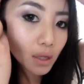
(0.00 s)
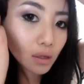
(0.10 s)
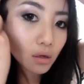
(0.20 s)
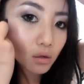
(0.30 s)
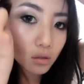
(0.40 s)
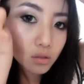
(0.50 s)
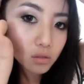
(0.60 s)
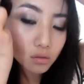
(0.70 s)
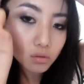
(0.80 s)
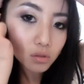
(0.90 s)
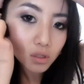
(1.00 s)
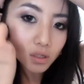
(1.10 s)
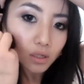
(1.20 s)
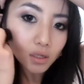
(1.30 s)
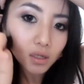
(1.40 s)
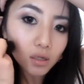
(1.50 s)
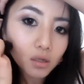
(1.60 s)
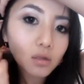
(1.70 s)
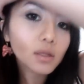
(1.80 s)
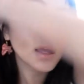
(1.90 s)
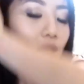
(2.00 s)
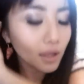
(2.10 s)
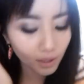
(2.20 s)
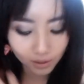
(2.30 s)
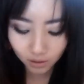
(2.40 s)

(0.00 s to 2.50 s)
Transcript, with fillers: Here also. Okay, and